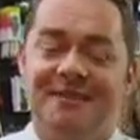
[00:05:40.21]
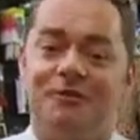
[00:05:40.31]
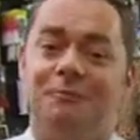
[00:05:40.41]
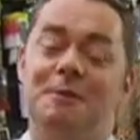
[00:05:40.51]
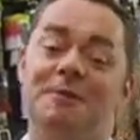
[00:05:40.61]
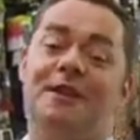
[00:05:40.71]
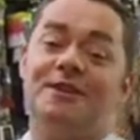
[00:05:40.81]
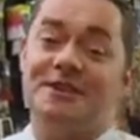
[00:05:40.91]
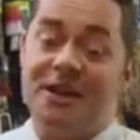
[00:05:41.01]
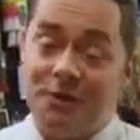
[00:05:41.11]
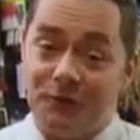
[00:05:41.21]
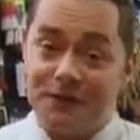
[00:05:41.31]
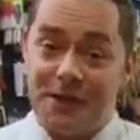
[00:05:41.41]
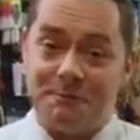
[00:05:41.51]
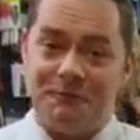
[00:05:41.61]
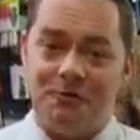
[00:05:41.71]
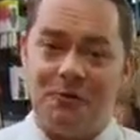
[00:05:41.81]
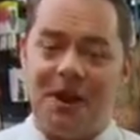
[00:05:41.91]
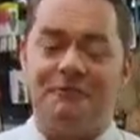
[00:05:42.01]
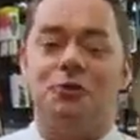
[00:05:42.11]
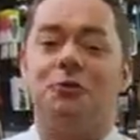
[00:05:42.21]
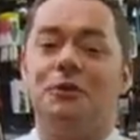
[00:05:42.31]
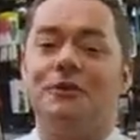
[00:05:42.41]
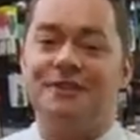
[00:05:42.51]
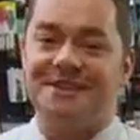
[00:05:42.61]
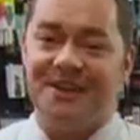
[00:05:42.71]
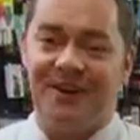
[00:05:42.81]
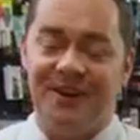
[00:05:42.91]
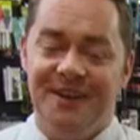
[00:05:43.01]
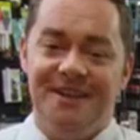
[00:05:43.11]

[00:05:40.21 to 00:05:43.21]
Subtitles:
for people that are staying over the night before after a wonderful dinner.